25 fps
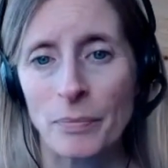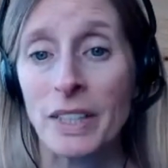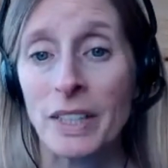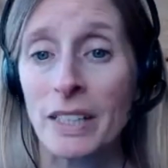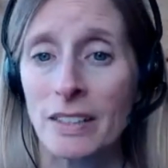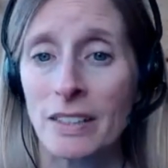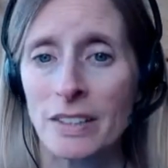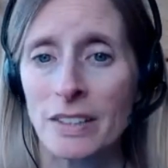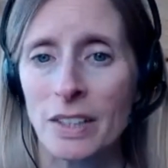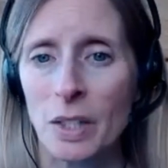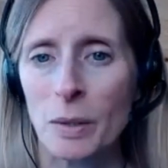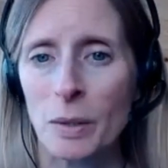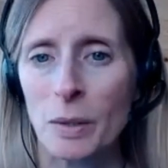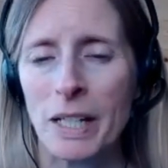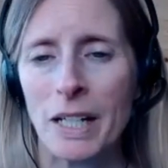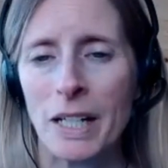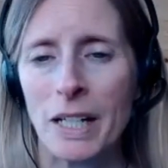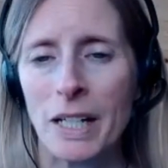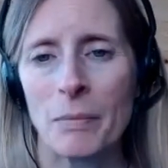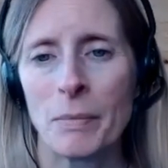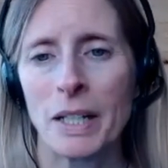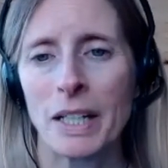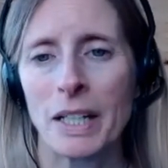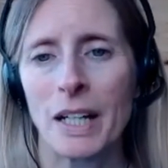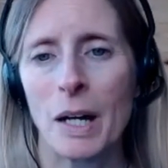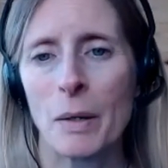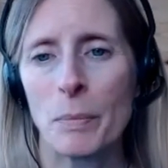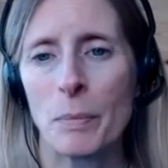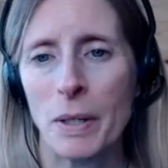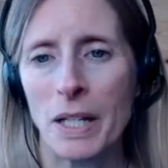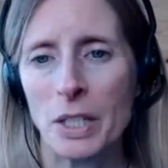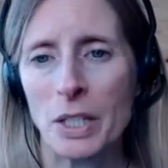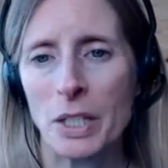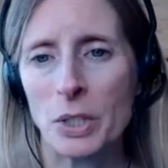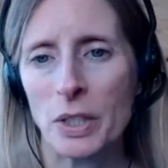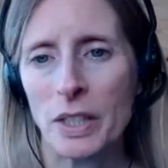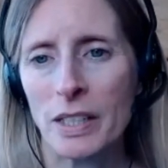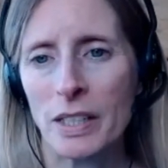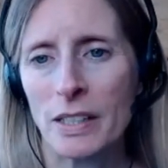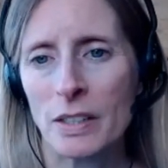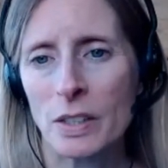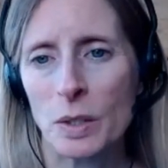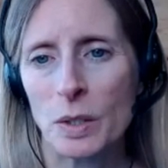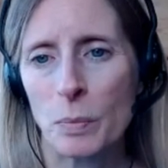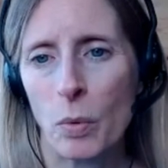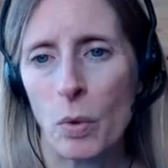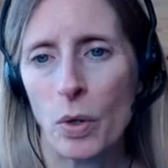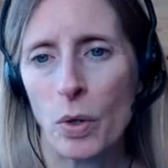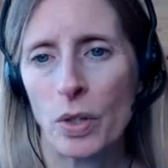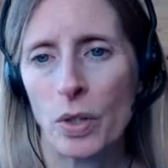Consider becoming a Patreon
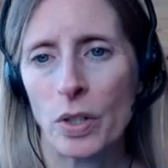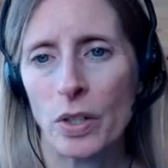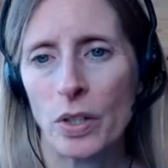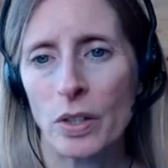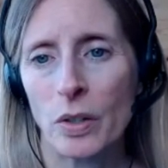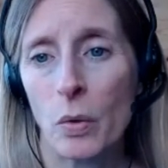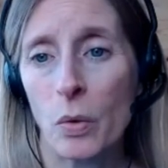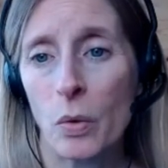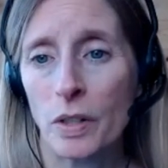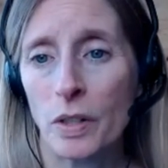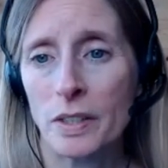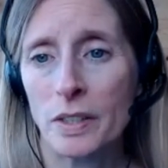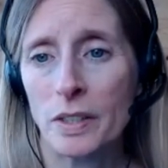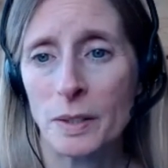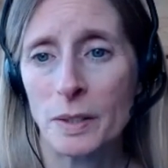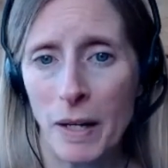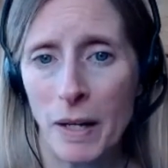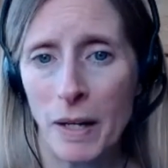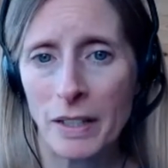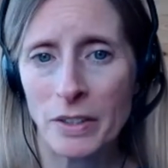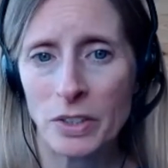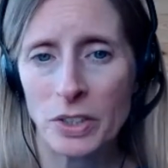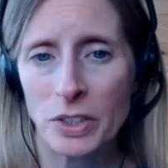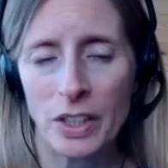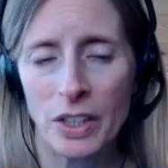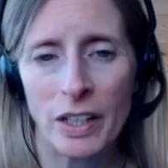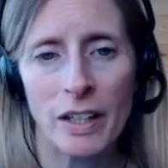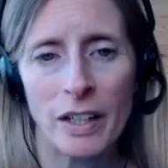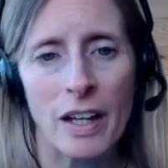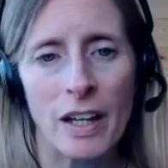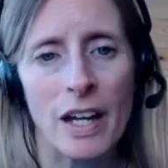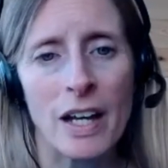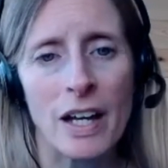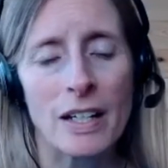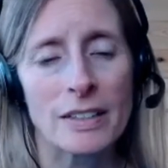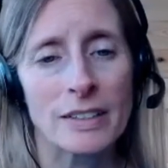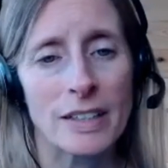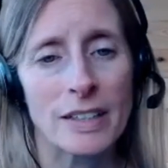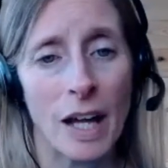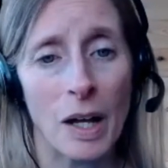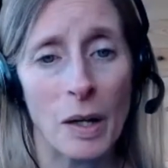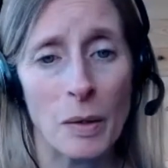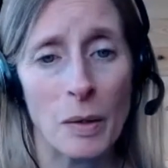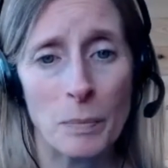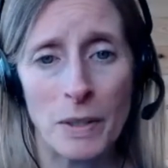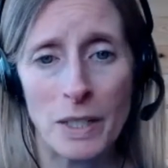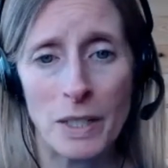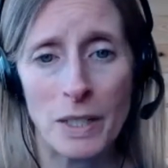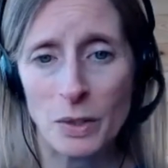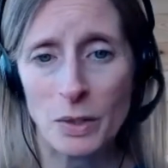supporter or a sponsor to
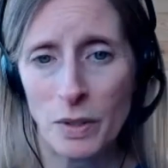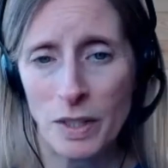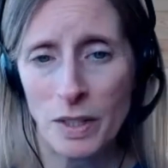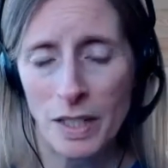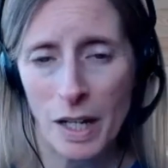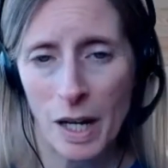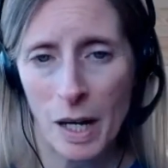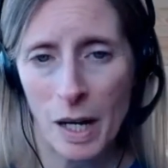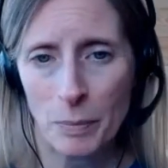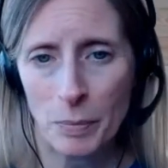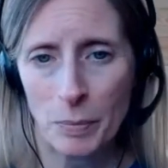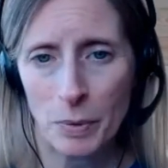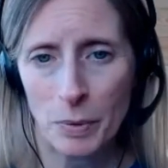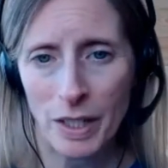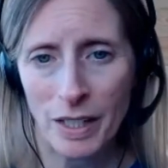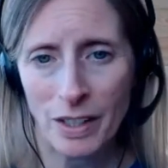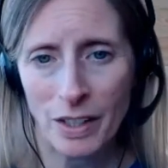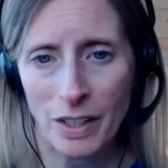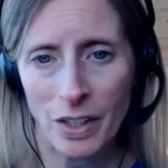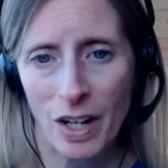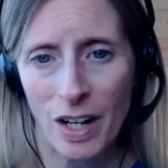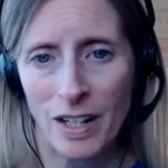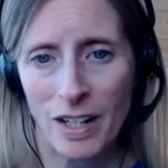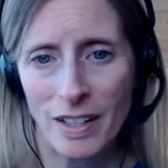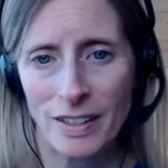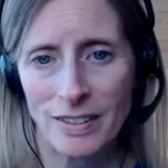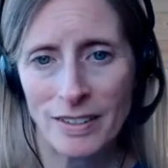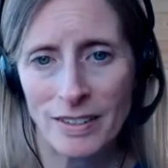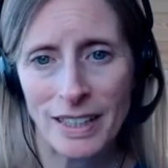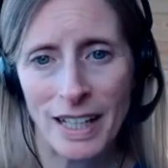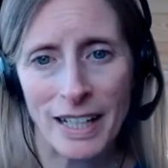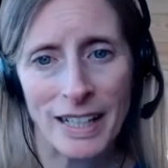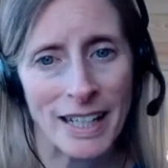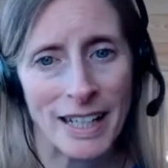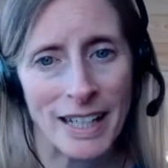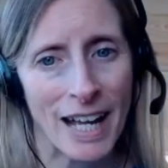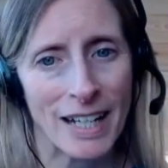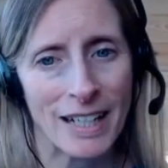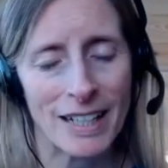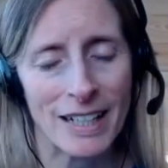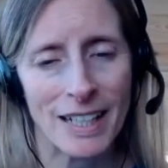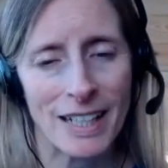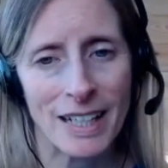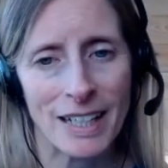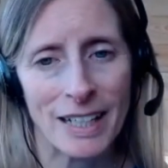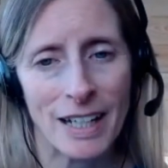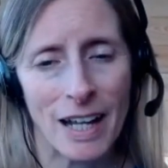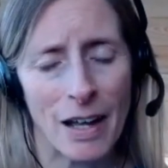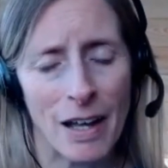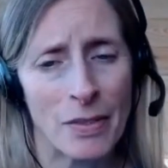help us with the operating costs like
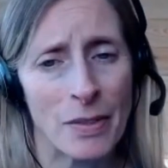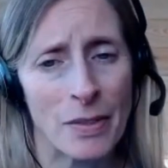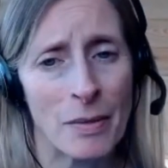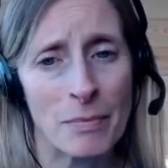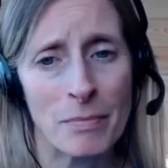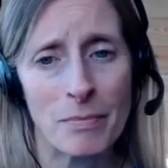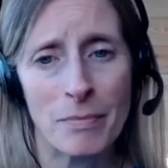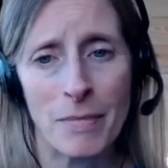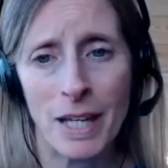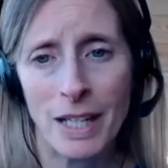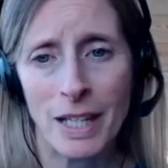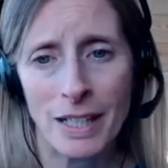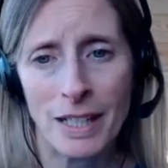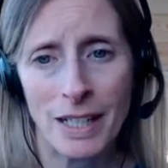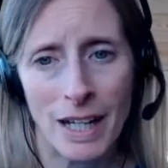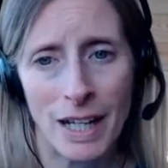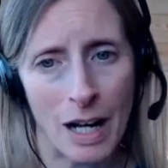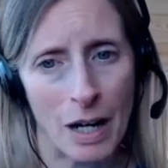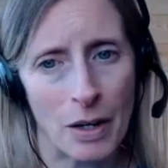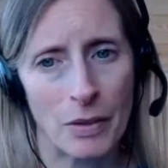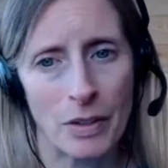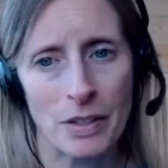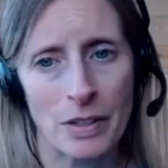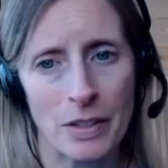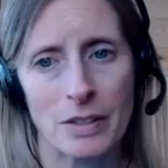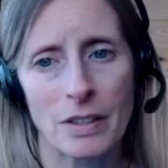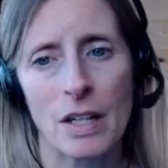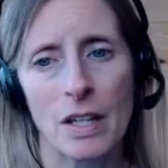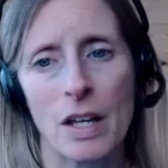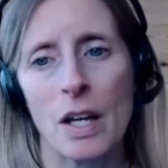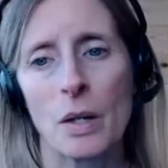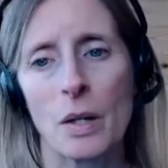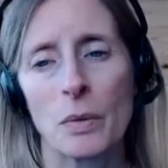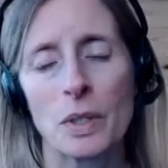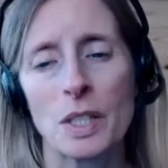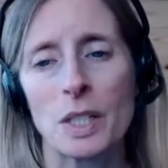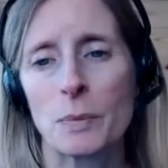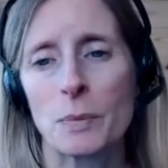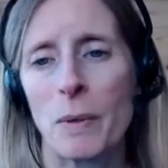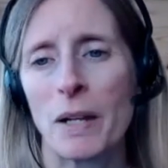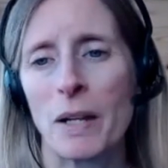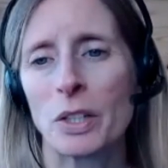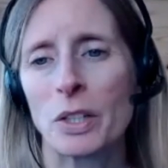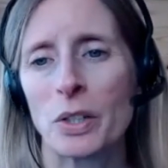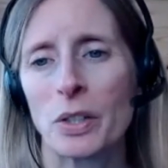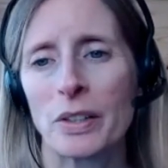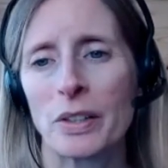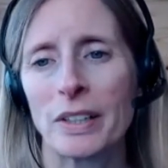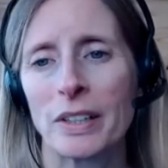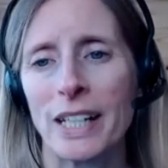editing and the many hours we
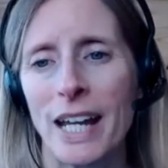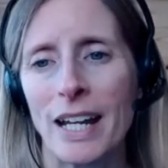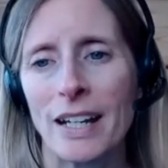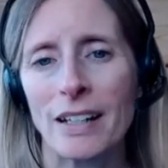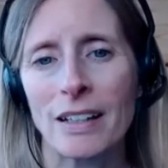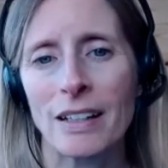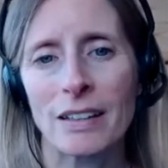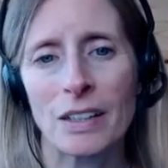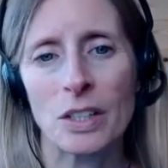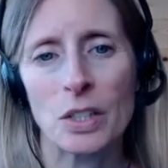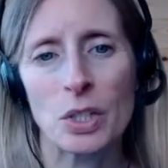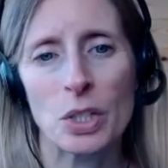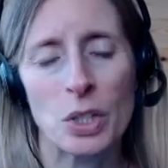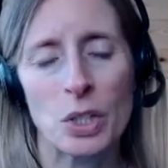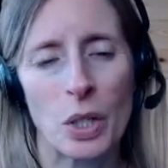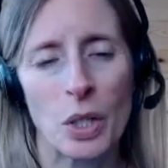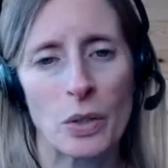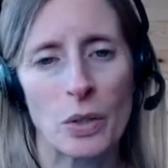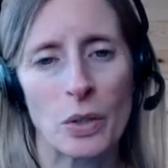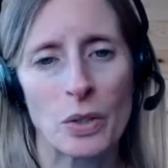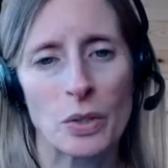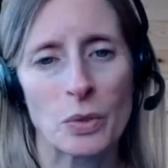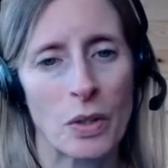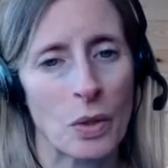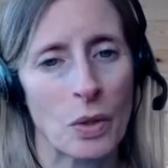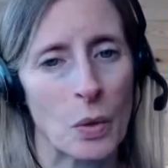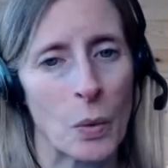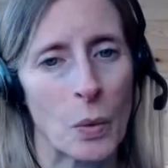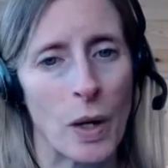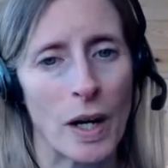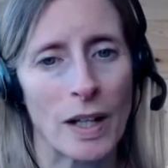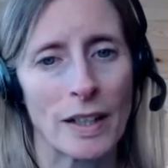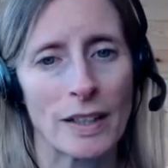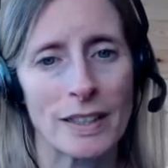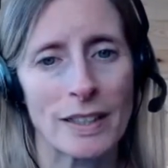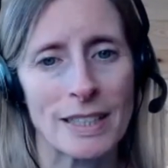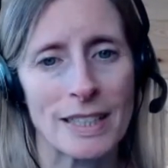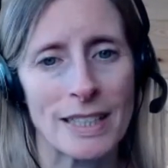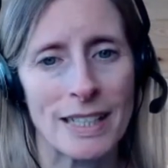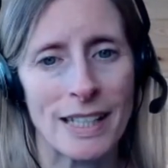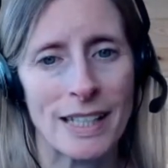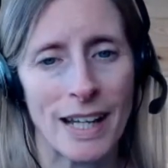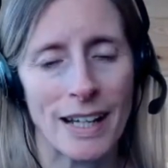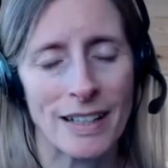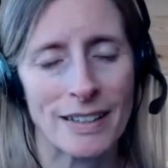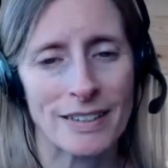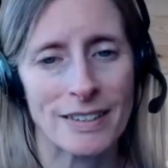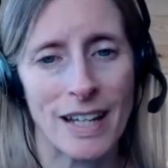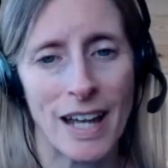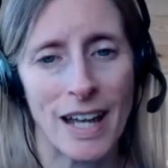spend creating these shows with quality
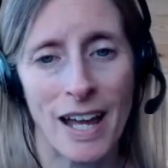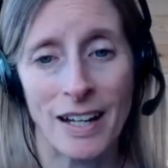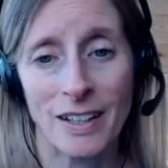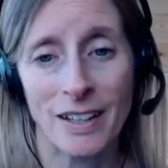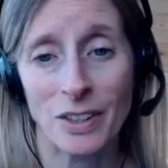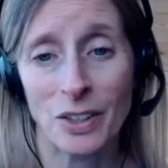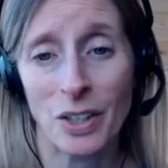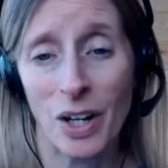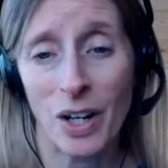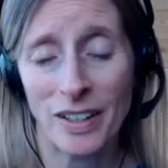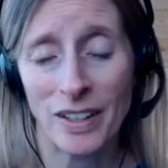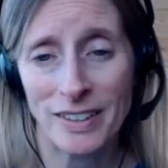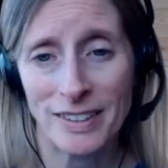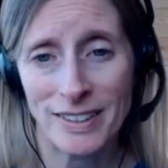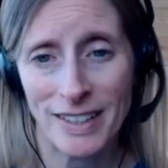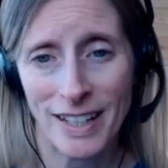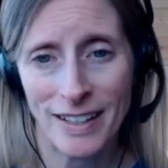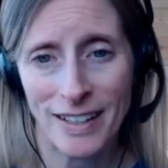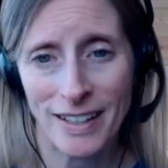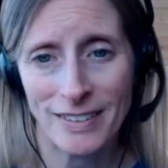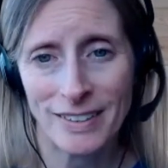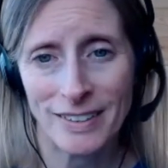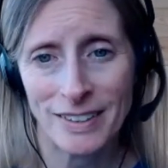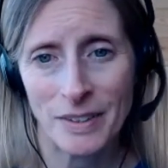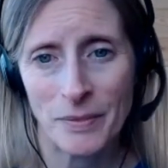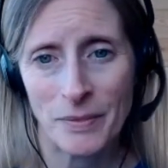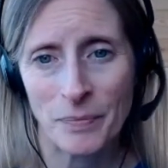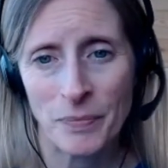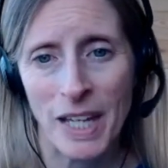guests and content.